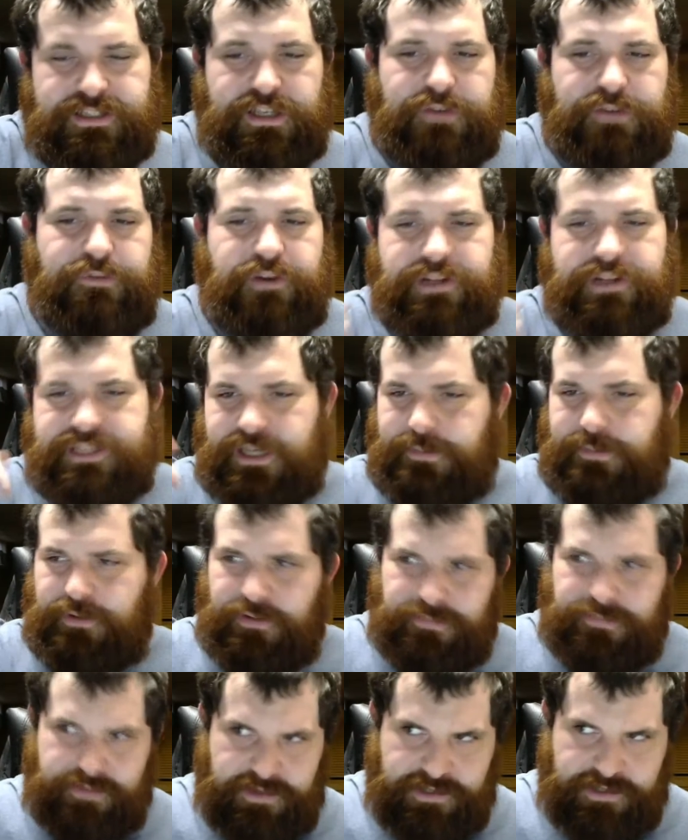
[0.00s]
Like, for example,
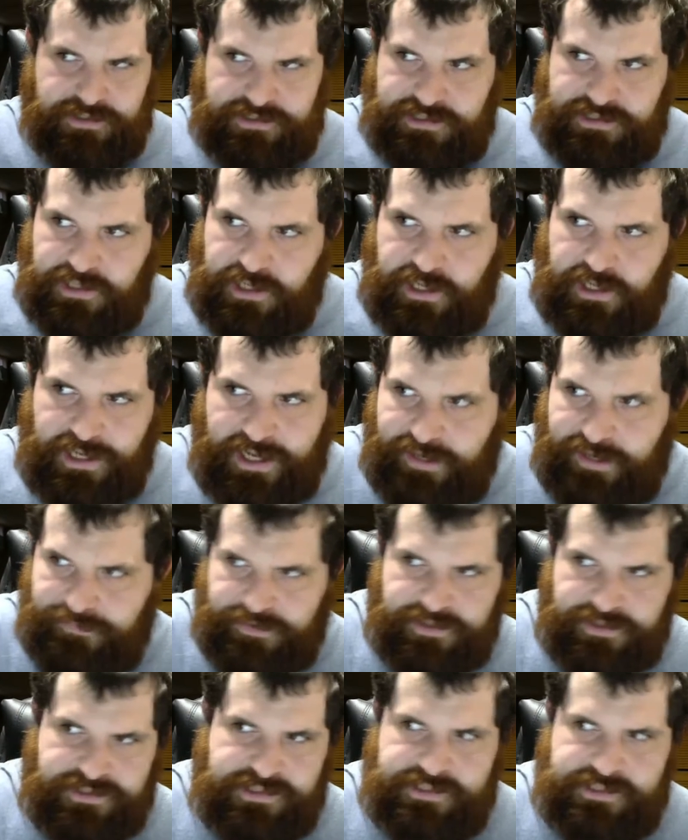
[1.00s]
if there's
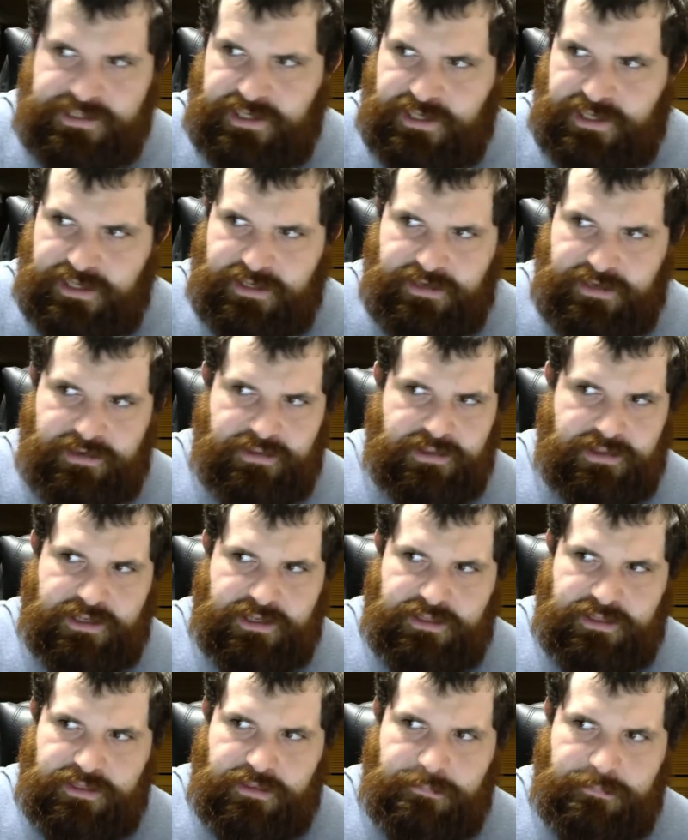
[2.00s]
evidence in
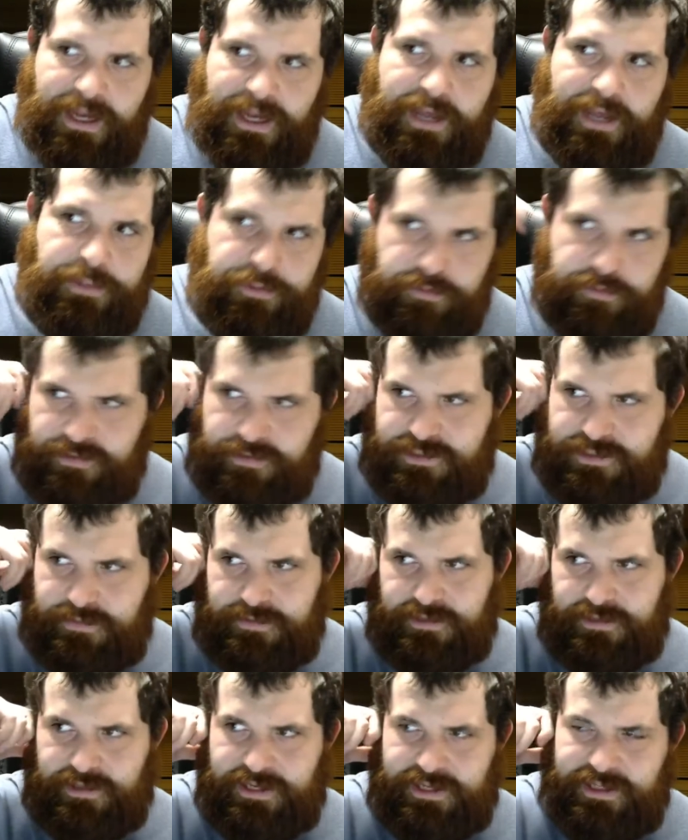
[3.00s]
like the bathroom or
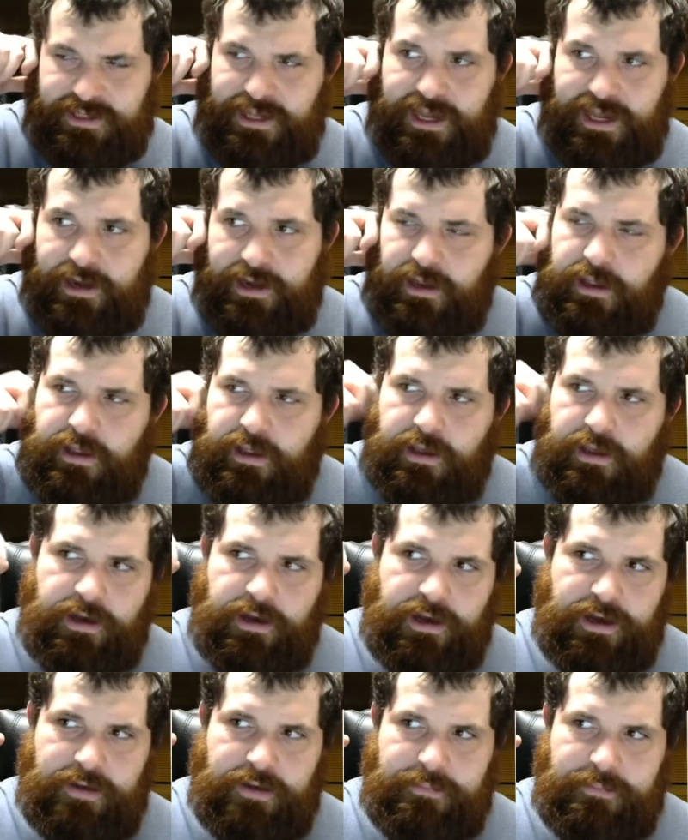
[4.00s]
something like that,
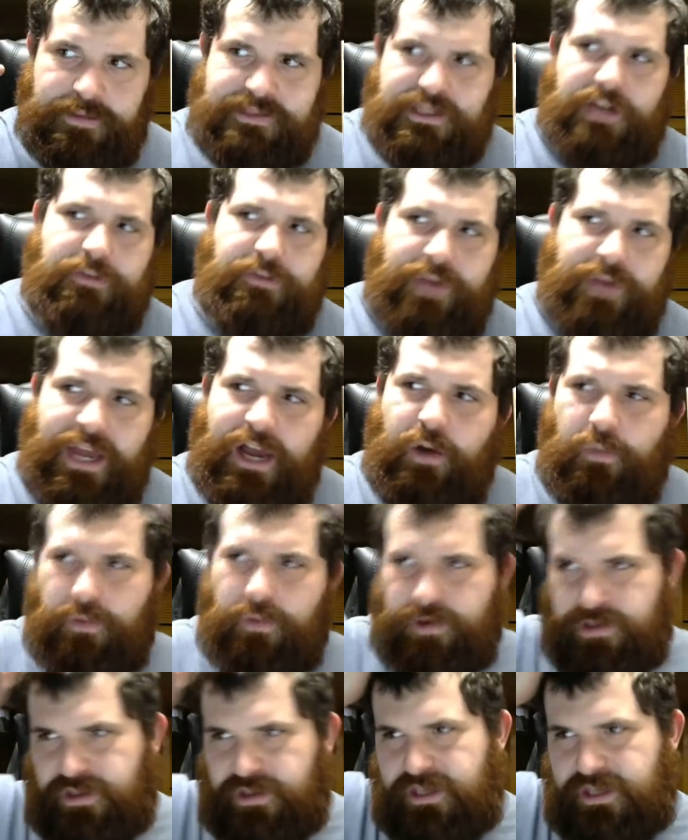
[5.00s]
instead of
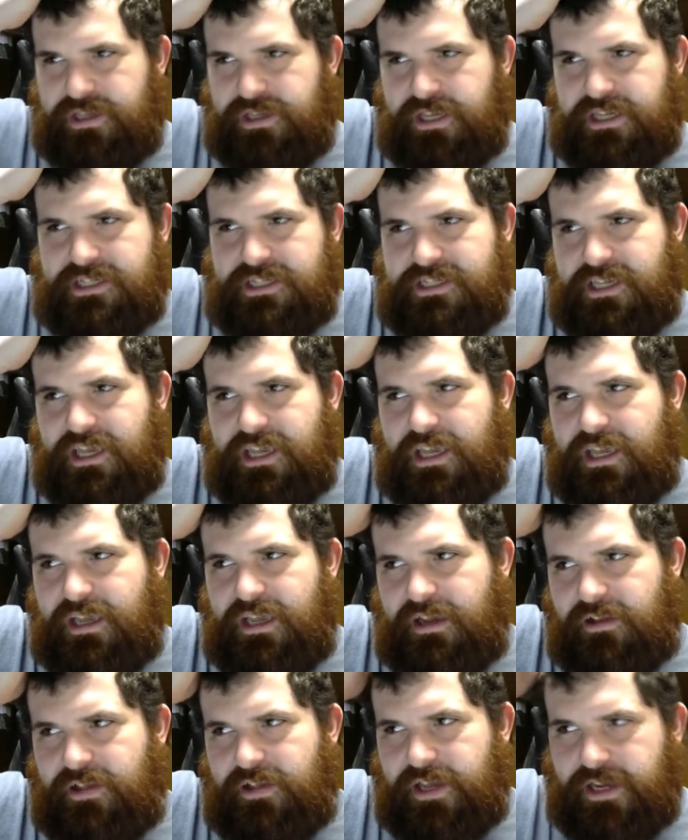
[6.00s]
outwardly like
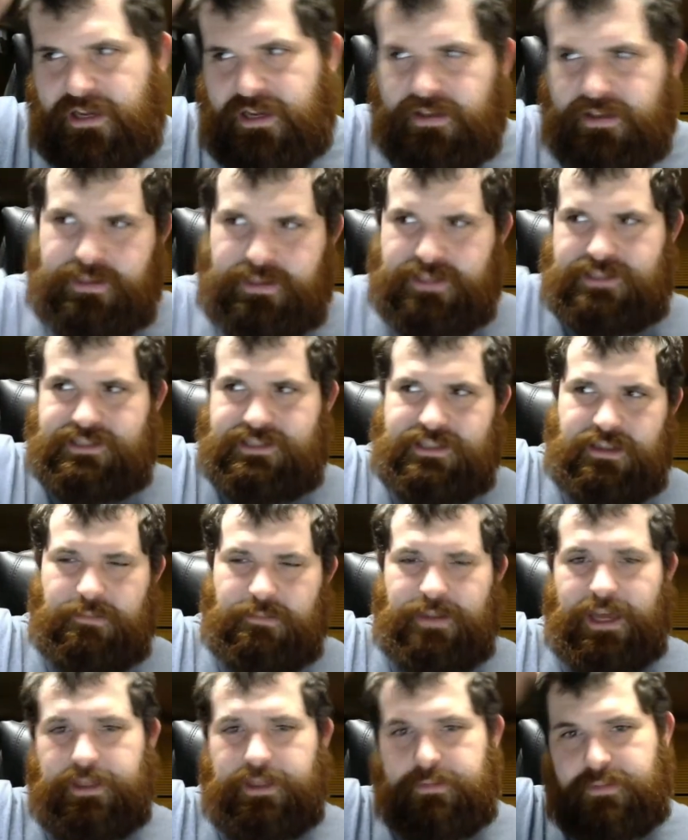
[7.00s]
saying like this is in the
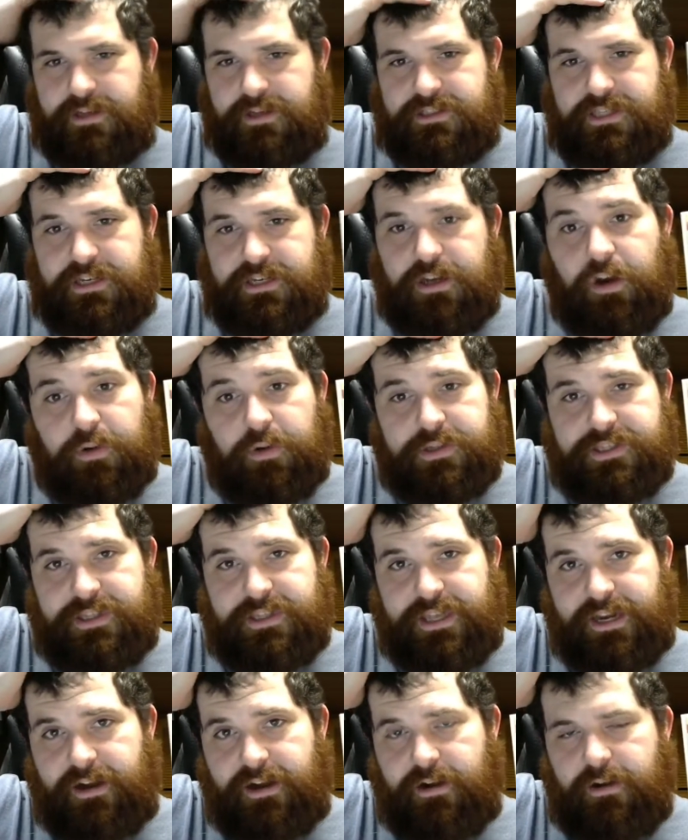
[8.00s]
bathroom because I know it's
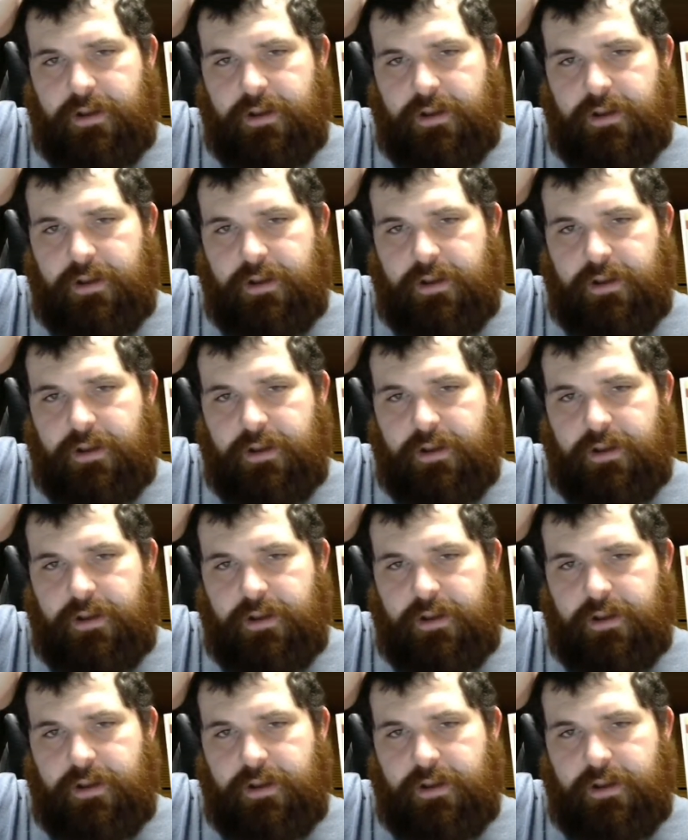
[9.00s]
there,